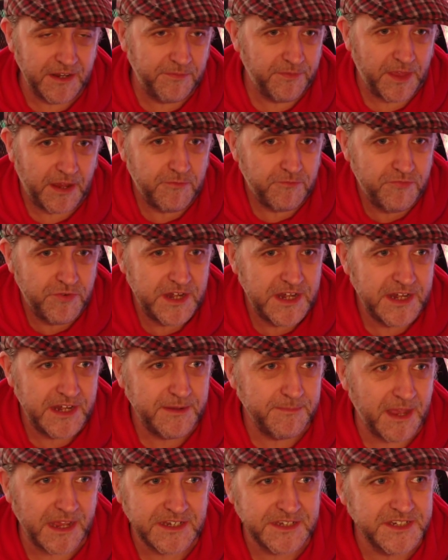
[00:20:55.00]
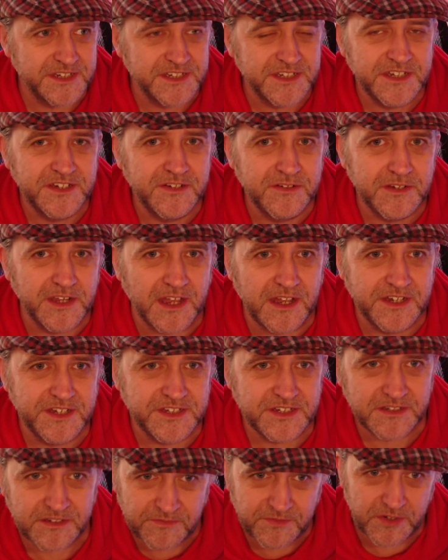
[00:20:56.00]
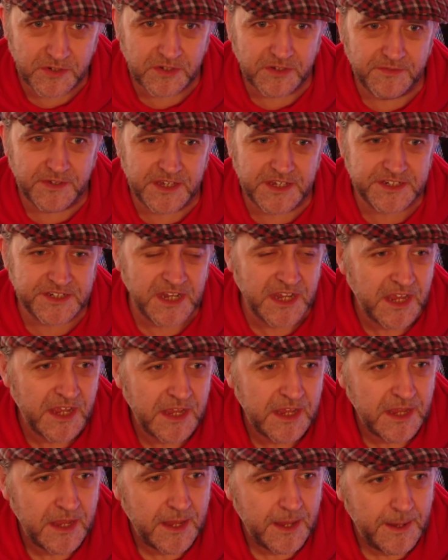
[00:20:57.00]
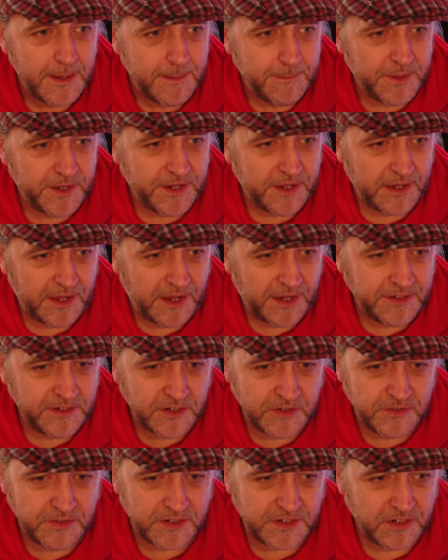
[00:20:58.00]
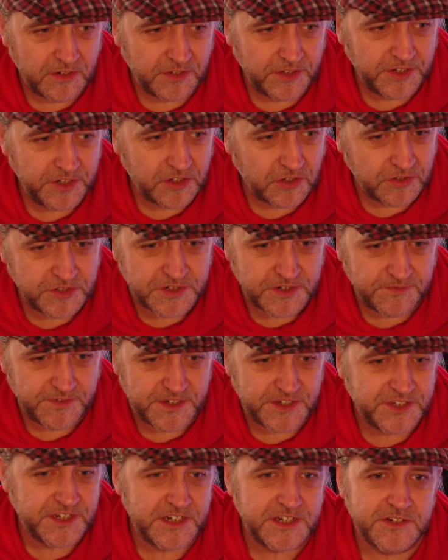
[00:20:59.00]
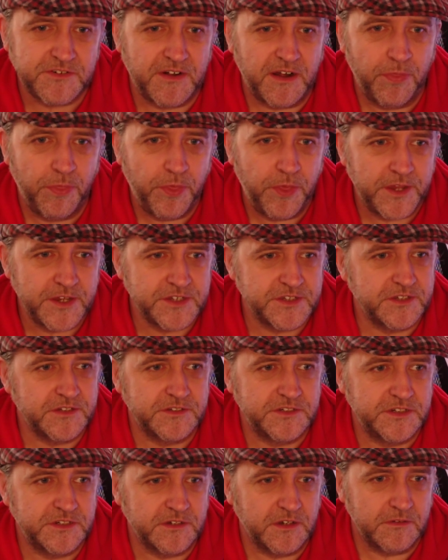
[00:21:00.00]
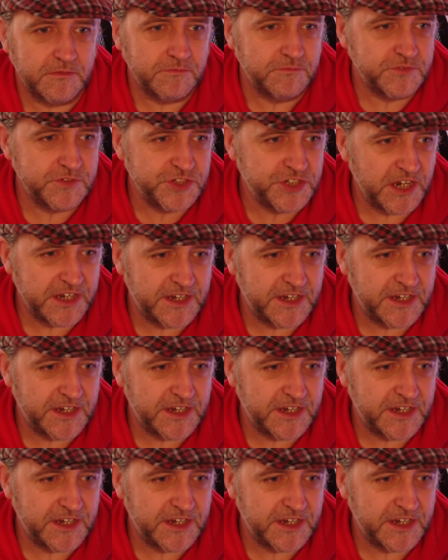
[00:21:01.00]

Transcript: if that really matters to you guys in the viewerverse. But I, I know that a lot of the controversy is around things that, you know, J